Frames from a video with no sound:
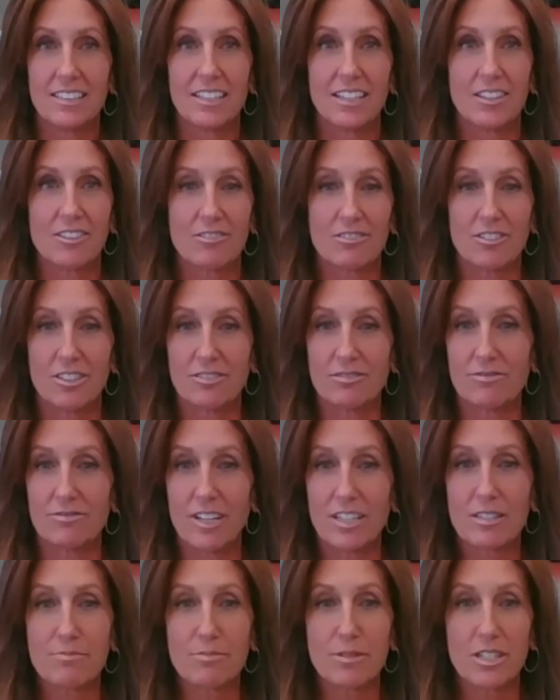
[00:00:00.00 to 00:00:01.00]
either on
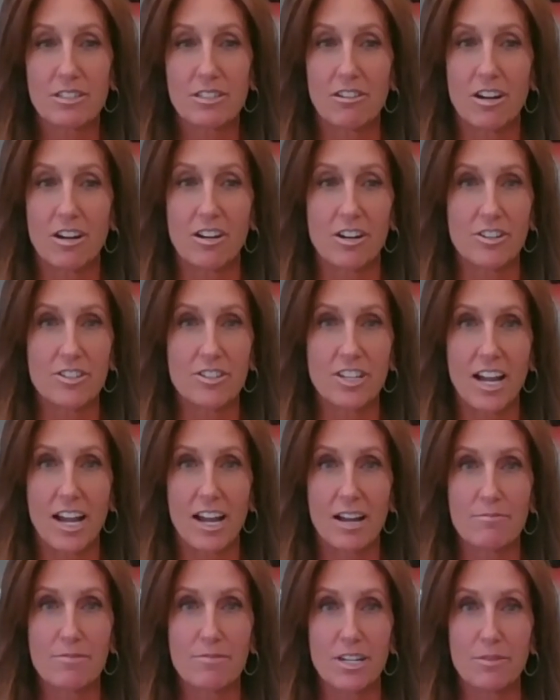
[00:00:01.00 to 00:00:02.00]
Facebook or on our
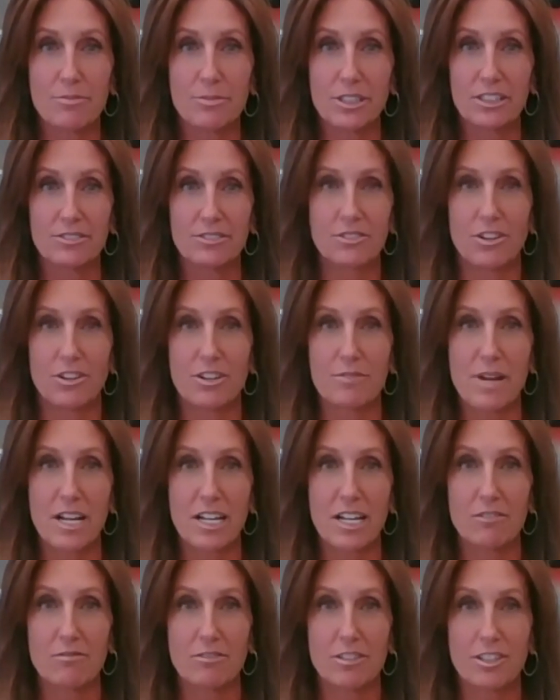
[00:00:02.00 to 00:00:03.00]
chat, but I'm going to turn it
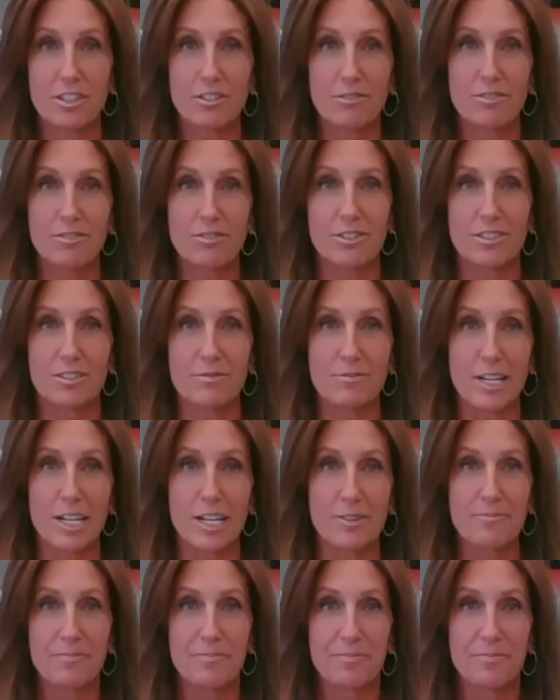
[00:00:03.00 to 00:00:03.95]
back over to you for just a minute.